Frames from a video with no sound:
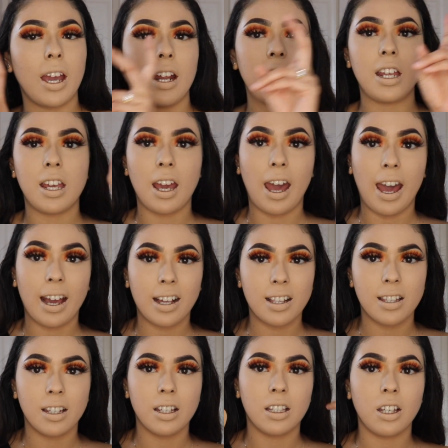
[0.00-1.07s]
any
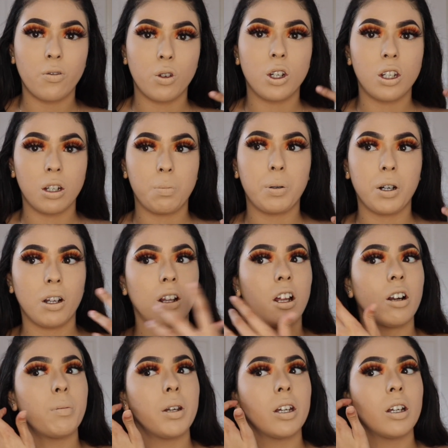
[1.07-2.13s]
excess. If you did put a
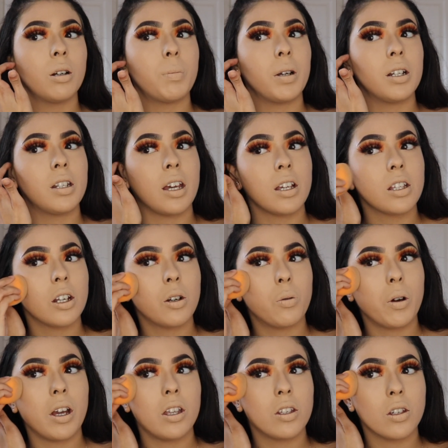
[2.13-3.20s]
lot of makeup, it takes it
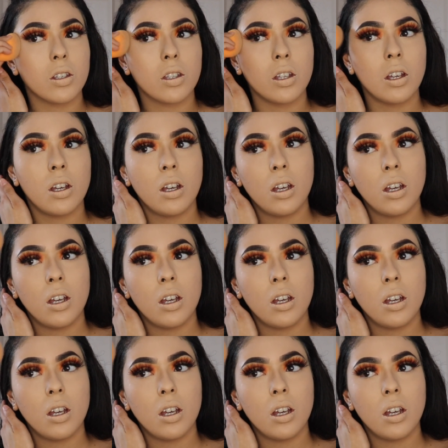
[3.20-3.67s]
away and just